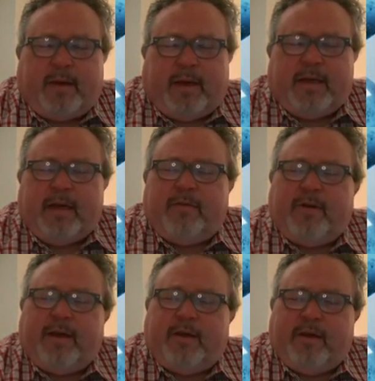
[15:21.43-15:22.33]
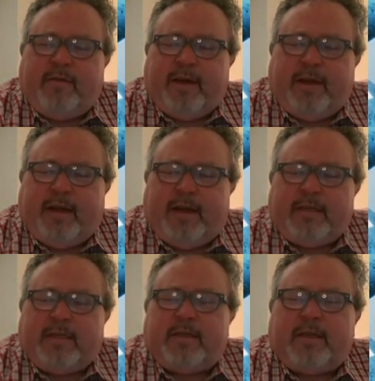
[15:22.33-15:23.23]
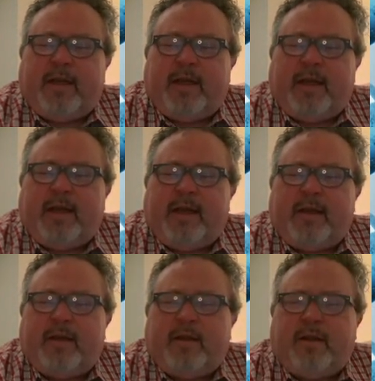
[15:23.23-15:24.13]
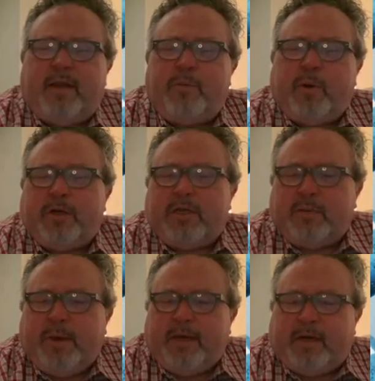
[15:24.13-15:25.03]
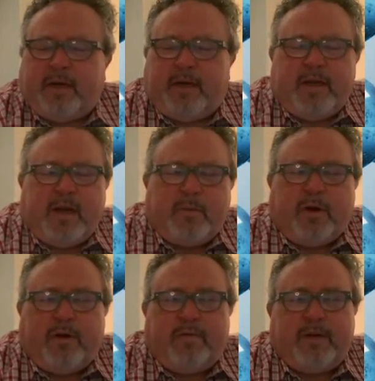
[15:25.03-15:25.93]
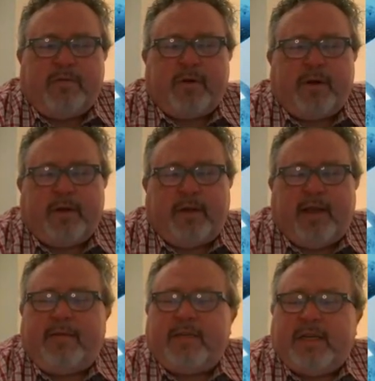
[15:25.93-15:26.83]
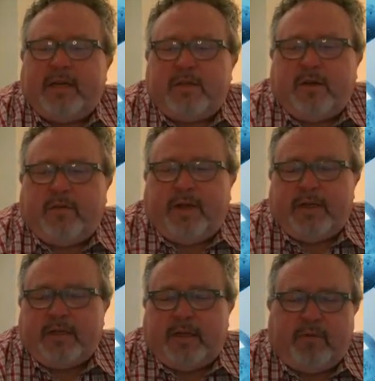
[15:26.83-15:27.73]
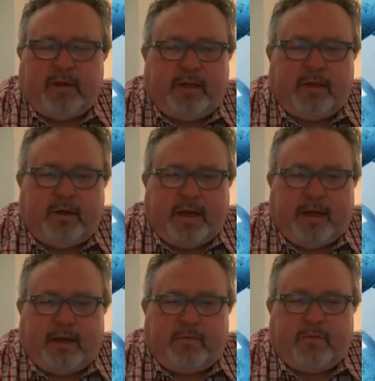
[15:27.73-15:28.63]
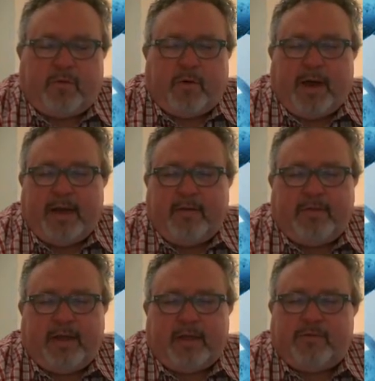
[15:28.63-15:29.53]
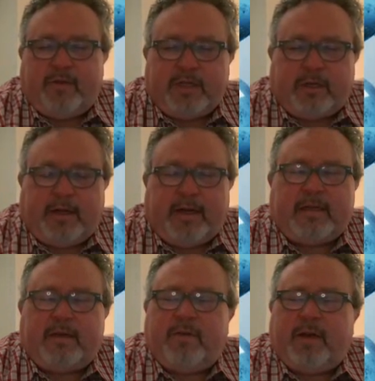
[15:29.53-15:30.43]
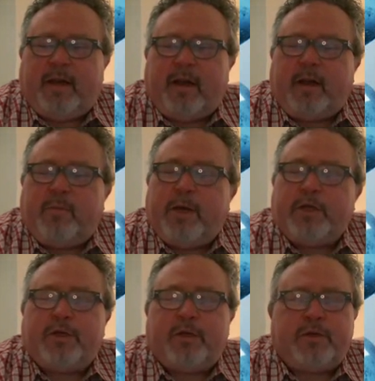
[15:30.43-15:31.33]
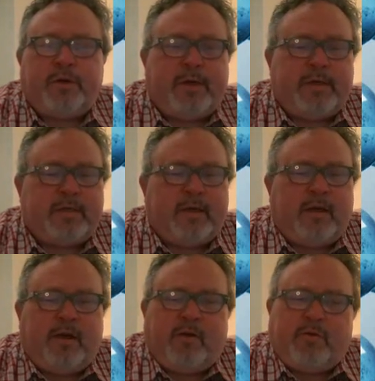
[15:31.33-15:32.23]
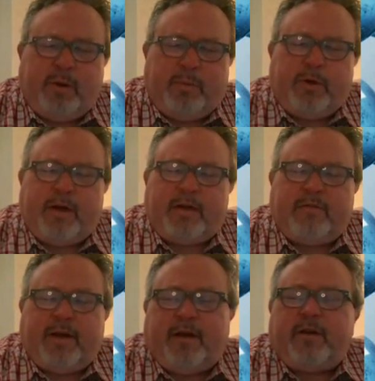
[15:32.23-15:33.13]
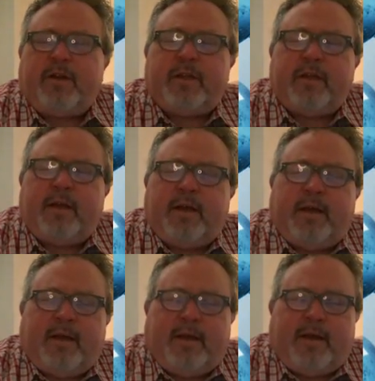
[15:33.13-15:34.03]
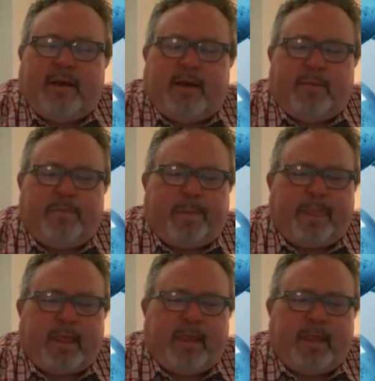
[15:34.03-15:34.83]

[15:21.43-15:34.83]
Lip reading: identifying you have ALS and then participate in a number of different lifestyle surveys that really look at a variety of things: physical activity, occupational choice, reproductive health, um,